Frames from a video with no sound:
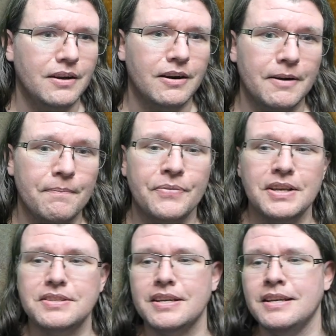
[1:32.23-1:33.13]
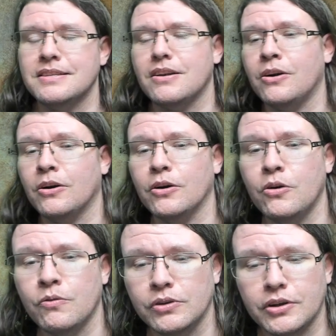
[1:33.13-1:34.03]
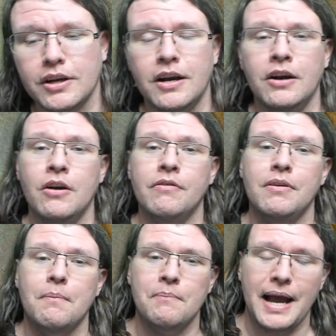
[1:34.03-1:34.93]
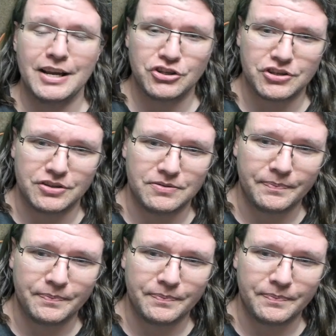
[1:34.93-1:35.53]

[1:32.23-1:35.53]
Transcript: All right, this is our overlook of Bastion.